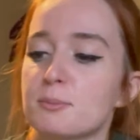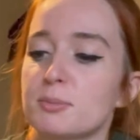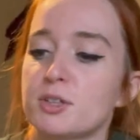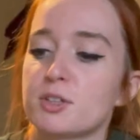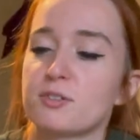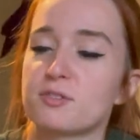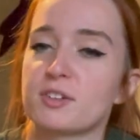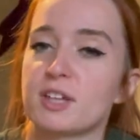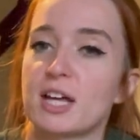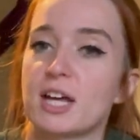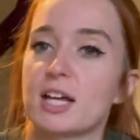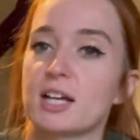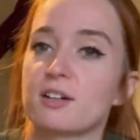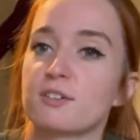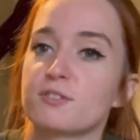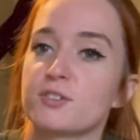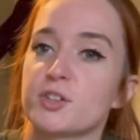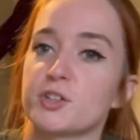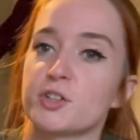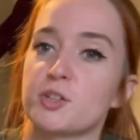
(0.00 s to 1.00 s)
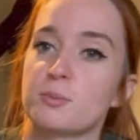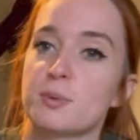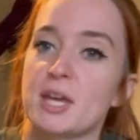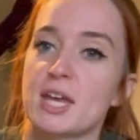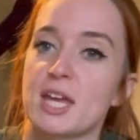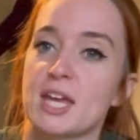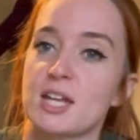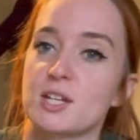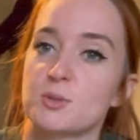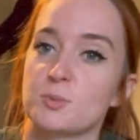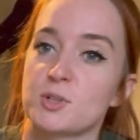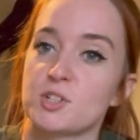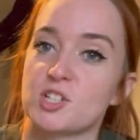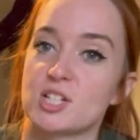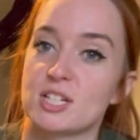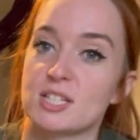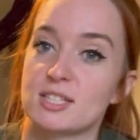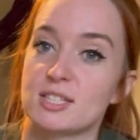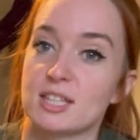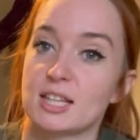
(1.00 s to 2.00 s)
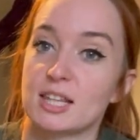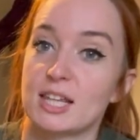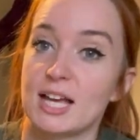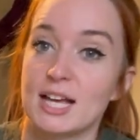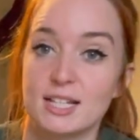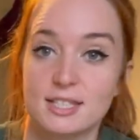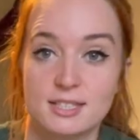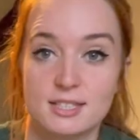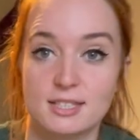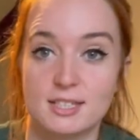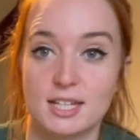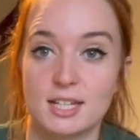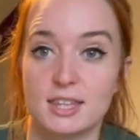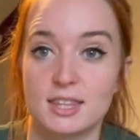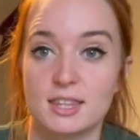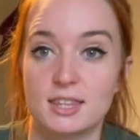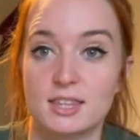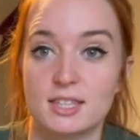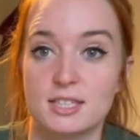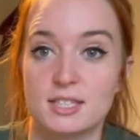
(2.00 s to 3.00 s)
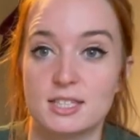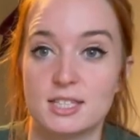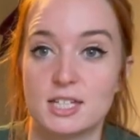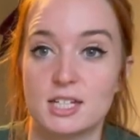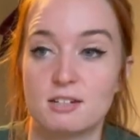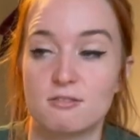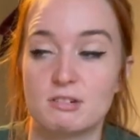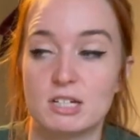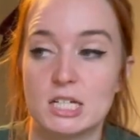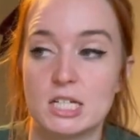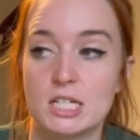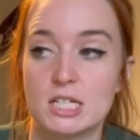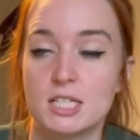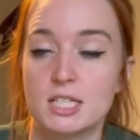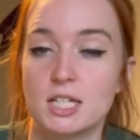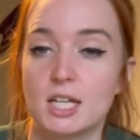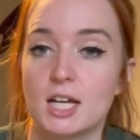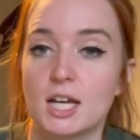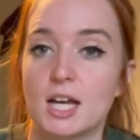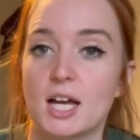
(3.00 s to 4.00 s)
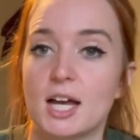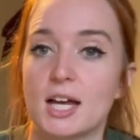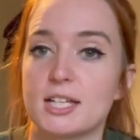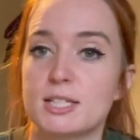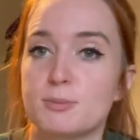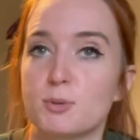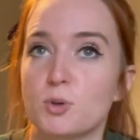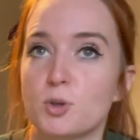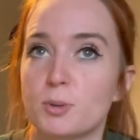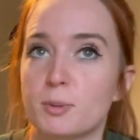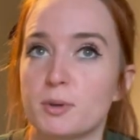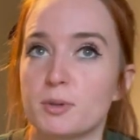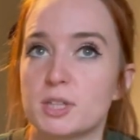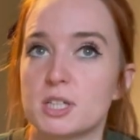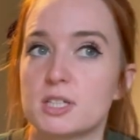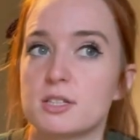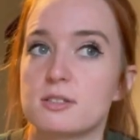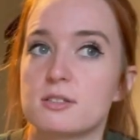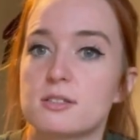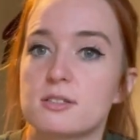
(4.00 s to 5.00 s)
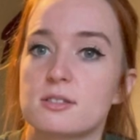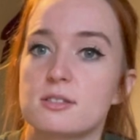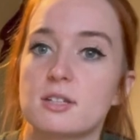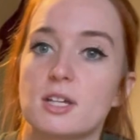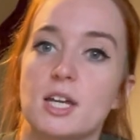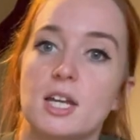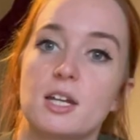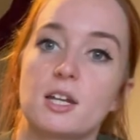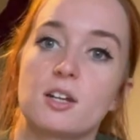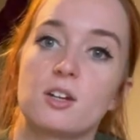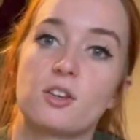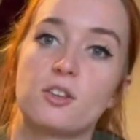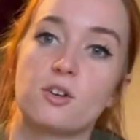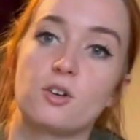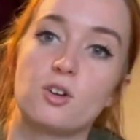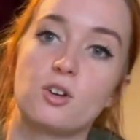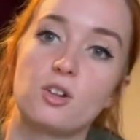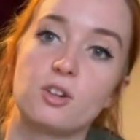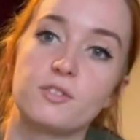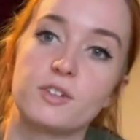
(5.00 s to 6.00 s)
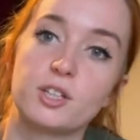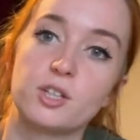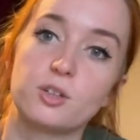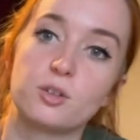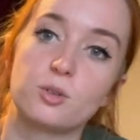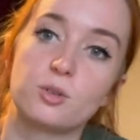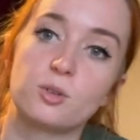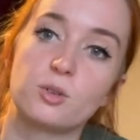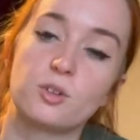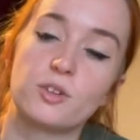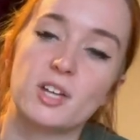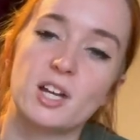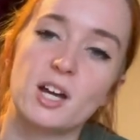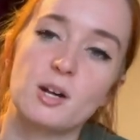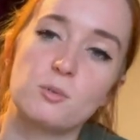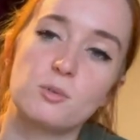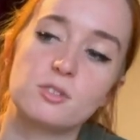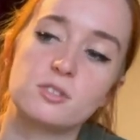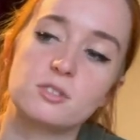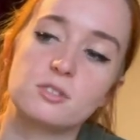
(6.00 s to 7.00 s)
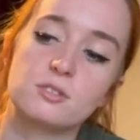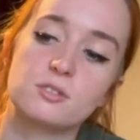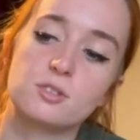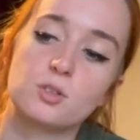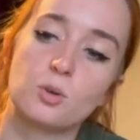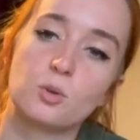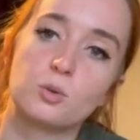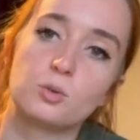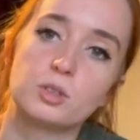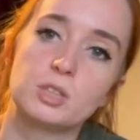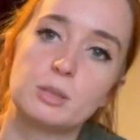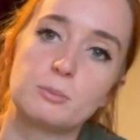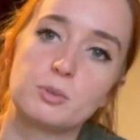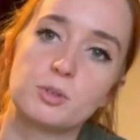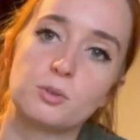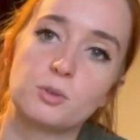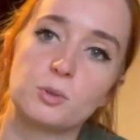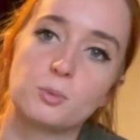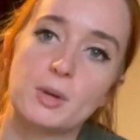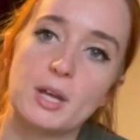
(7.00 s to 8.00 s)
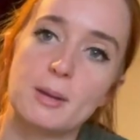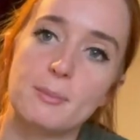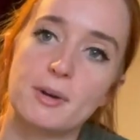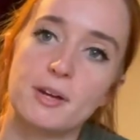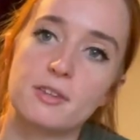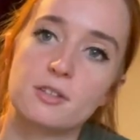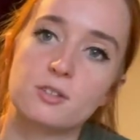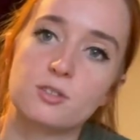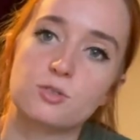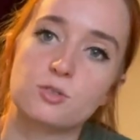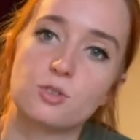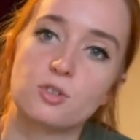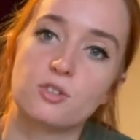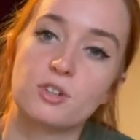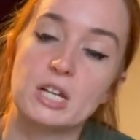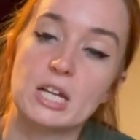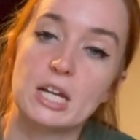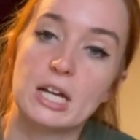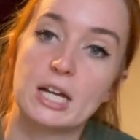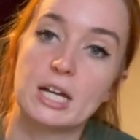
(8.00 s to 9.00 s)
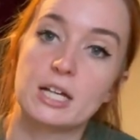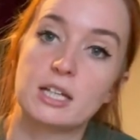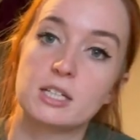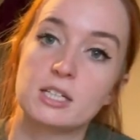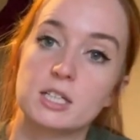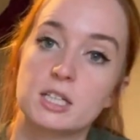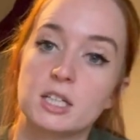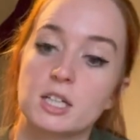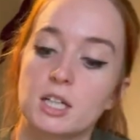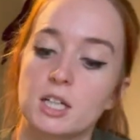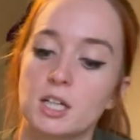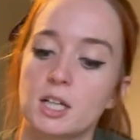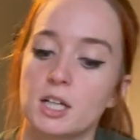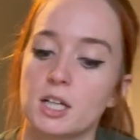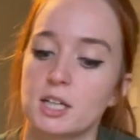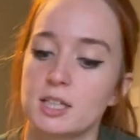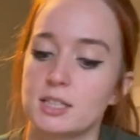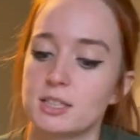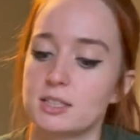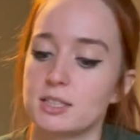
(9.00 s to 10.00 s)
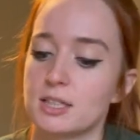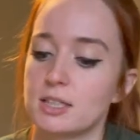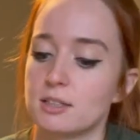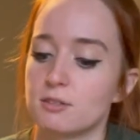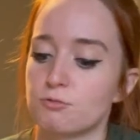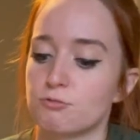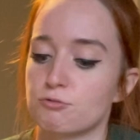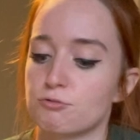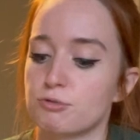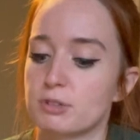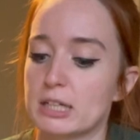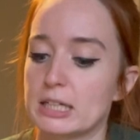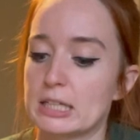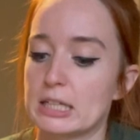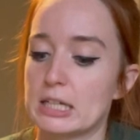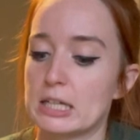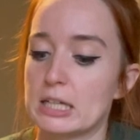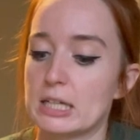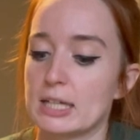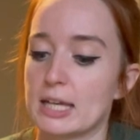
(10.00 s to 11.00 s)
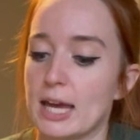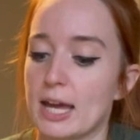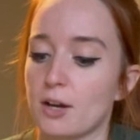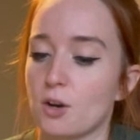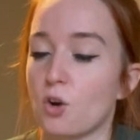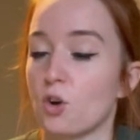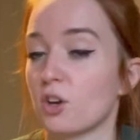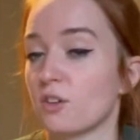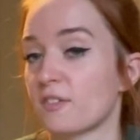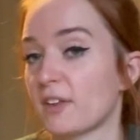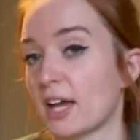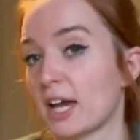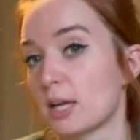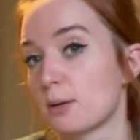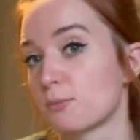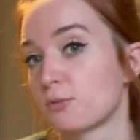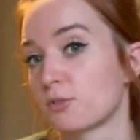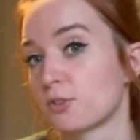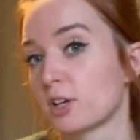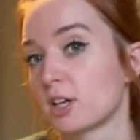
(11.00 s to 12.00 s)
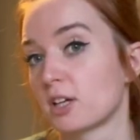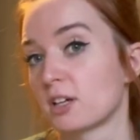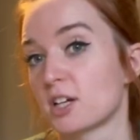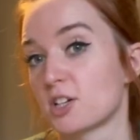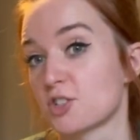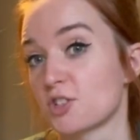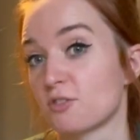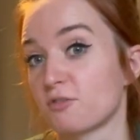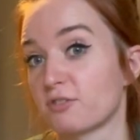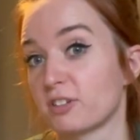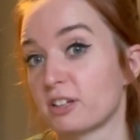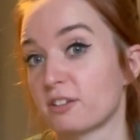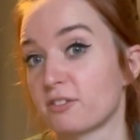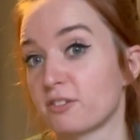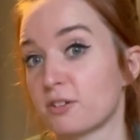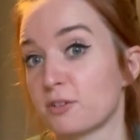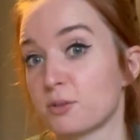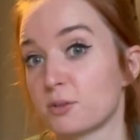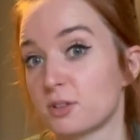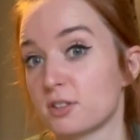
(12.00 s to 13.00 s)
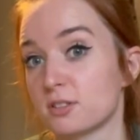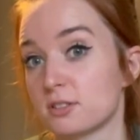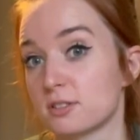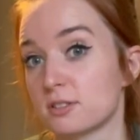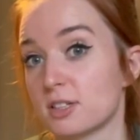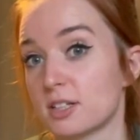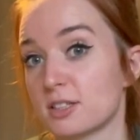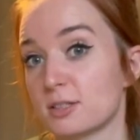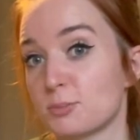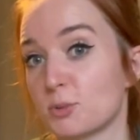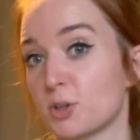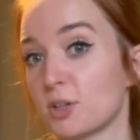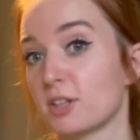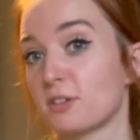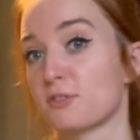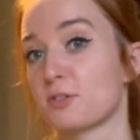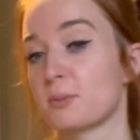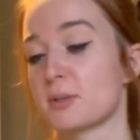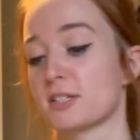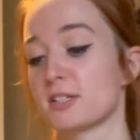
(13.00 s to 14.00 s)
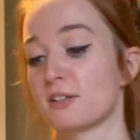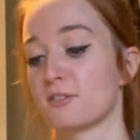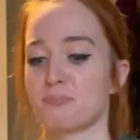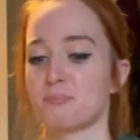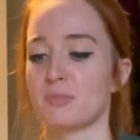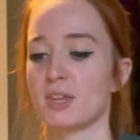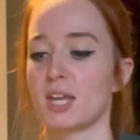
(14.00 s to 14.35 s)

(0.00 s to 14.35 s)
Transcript: Blue Flag Volume 8, which is the last in the series. I spoke about this in another haul video, that I wasn't totally blown away by this story and didn't really get all the hype for it. I shouldn't flick through because I'll spoil it for myself.